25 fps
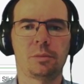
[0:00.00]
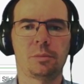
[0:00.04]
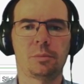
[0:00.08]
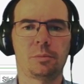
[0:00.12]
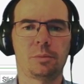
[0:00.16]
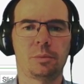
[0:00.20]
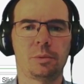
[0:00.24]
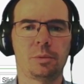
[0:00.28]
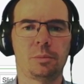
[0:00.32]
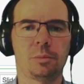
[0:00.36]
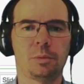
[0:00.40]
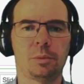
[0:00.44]

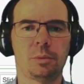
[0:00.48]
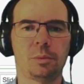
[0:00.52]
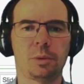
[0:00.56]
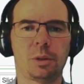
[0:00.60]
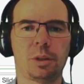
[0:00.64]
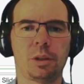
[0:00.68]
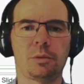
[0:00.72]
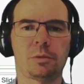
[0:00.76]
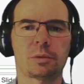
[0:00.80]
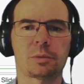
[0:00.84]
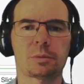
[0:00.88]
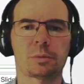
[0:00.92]

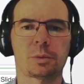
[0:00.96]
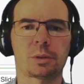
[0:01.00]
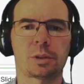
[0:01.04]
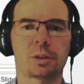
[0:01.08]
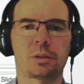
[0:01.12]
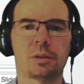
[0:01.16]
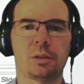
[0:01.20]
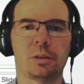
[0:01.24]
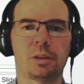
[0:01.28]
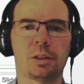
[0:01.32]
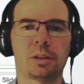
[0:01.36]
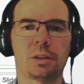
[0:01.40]
whatever was the
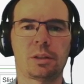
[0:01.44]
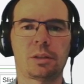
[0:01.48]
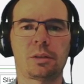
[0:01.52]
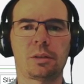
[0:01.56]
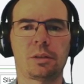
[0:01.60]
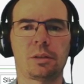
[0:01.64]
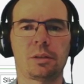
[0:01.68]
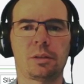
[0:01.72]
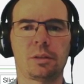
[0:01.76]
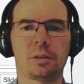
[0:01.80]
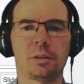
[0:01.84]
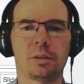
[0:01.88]
last
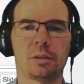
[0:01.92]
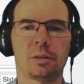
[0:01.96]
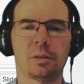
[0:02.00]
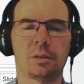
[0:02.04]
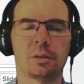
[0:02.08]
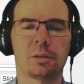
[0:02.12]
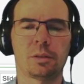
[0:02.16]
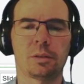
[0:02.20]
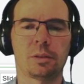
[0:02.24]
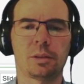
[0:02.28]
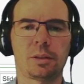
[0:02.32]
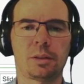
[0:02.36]

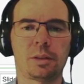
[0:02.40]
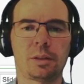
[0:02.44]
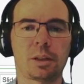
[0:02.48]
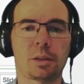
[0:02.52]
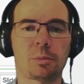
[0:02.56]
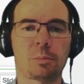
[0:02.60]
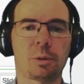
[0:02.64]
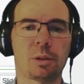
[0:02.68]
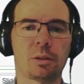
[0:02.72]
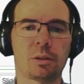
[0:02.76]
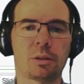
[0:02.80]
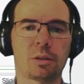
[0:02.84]

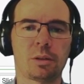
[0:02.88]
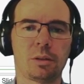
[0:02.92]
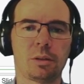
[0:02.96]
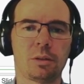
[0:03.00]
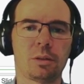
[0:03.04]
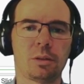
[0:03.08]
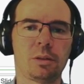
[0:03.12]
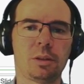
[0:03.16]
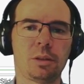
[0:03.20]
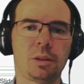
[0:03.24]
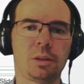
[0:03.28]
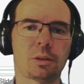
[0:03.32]
segment in the
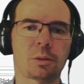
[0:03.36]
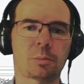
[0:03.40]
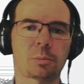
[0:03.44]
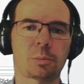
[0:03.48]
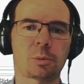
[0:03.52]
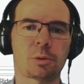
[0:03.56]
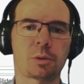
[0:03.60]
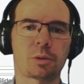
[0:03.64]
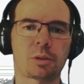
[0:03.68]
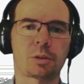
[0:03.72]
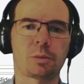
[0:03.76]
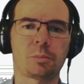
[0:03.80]
linear
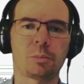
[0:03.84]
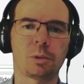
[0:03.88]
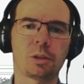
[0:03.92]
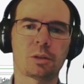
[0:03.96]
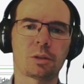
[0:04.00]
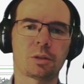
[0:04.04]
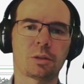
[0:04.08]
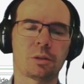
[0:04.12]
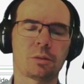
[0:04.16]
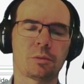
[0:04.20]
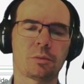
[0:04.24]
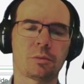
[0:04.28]

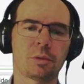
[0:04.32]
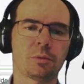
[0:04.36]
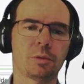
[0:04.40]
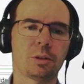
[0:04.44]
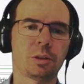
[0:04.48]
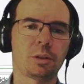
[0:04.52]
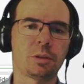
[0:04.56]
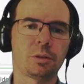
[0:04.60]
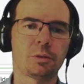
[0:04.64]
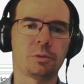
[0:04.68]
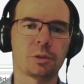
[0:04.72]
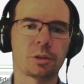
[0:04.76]
approximation of the
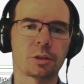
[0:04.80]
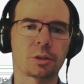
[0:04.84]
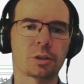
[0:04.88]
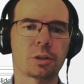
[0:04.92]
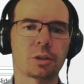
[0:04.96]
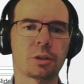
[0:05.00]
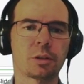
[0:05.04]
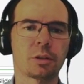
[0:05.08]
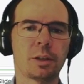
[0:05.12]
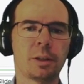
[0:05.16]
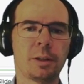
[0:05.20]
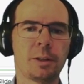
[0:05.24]
value function,
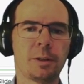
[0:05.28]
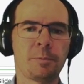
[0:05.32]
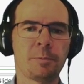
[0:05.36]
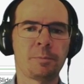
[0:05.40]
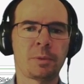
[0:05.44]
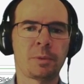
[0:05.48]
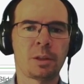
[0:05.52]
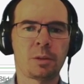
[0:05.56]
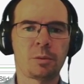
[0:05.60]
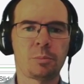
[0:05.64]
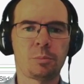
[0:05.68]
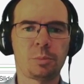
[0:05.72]

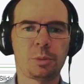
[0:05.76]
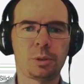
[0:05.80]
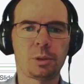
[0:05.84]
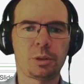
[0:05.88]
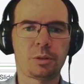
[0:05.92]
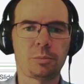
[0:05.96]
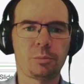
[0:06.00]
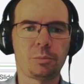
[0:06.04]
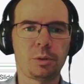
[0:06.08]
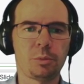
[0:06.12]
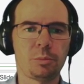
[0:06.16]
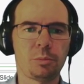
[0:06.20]
but
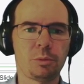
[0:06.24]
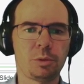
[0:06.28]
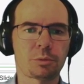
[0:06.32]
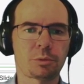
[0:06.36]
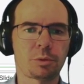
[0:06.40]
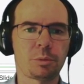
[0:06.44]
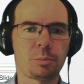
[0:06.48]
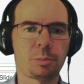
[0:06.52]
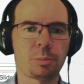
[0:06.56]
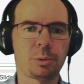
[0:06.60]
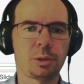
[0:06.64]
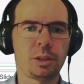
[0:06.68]
we will
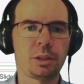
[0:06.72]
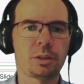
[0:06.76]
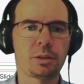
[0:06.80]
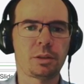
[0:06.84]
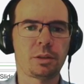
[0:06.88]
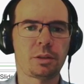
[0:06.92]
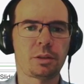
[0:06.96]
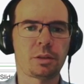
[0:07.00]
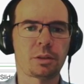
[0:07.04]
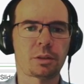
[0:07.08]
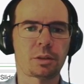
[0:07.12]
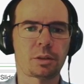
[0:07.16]
replace this
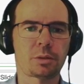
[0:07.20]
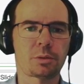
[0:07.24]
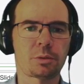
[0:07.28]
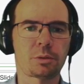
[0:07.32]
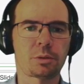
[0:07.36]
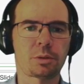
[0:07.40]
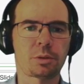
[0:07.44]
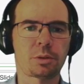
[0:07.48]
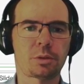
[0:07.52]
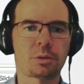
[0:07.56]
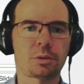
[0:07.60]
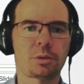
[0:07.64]

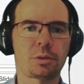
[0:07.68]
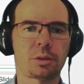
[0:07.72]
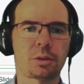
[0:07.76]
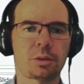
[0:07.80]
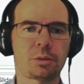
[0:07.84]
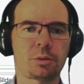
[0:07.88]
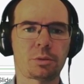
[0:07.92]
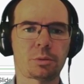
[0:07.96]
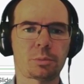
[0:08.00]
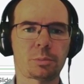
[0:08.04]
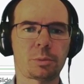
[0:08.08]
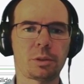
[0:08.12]

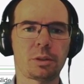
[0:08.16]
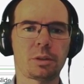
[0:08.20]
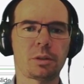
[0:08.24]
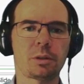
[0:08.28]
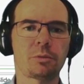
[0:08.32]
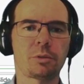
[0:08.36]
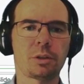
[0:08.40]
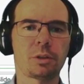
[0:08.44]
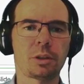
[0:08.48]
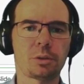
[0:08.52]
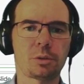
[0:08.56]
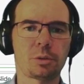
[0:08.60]
extrapolated
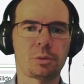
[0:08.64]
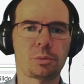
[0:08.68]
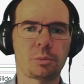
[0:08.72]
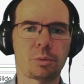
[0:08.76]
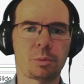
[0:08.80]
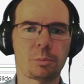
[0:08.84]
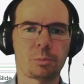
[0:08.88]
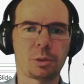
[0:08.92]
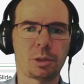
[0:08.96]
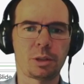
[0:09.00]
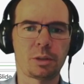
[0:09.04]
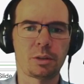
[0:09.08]
values with
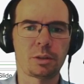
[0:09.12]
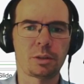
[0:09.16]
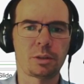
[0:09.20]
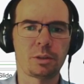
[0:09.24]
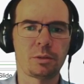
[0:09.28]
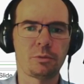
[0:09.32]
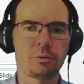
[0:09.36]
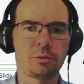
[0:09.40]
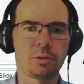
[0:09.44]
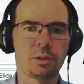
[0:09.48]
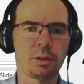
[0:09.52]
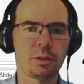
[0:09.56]
minus
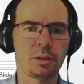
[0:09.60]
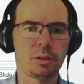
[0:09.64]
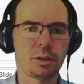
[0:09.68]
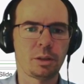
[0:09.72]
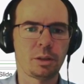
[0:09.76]
infinity.